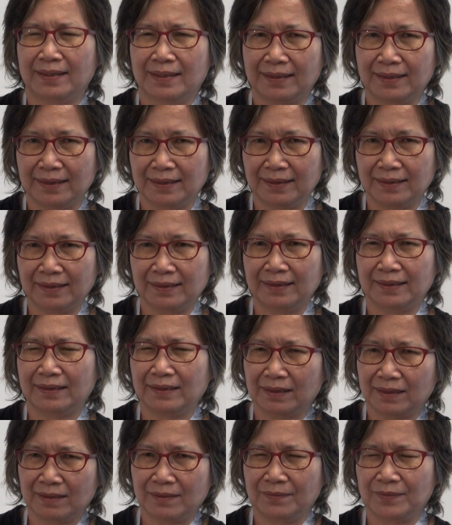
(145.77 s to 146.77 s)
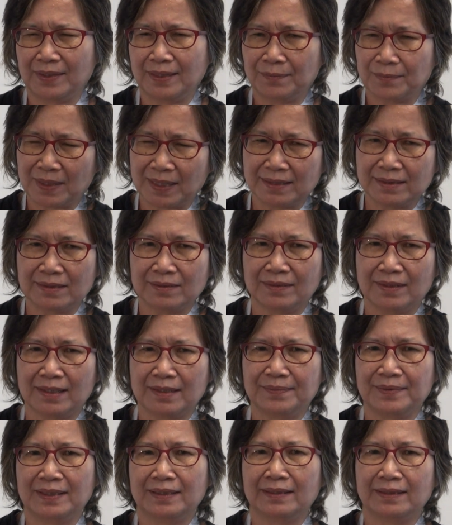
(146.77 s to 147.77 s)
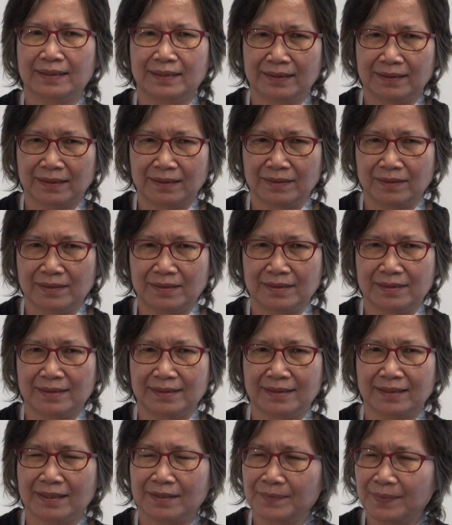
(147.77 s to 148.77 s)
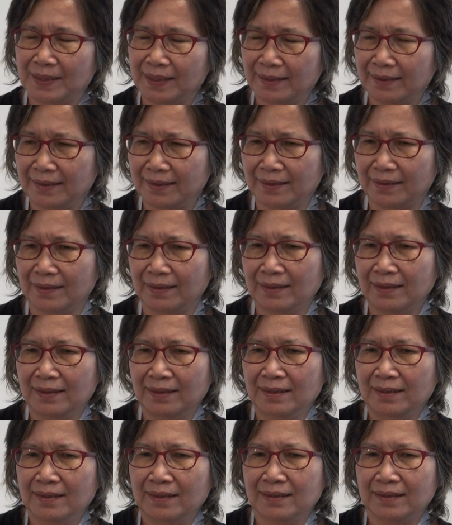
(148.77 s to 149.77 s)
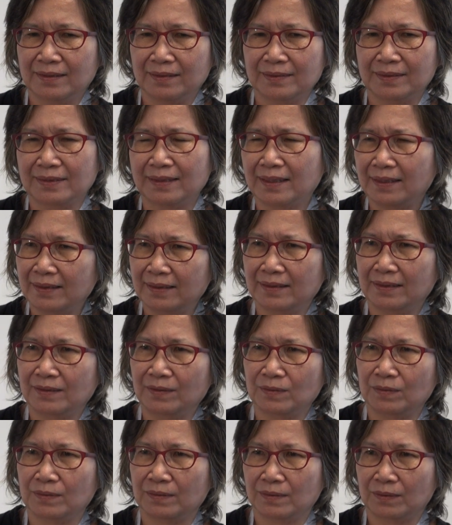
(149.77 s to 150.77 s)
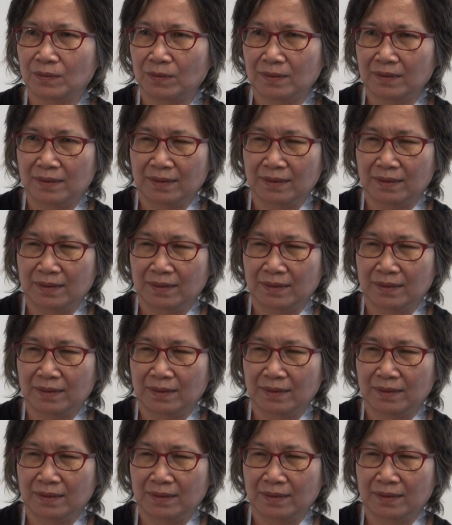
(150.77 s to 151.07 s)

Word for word: And the internet, when once you have internet technology coming in, you started to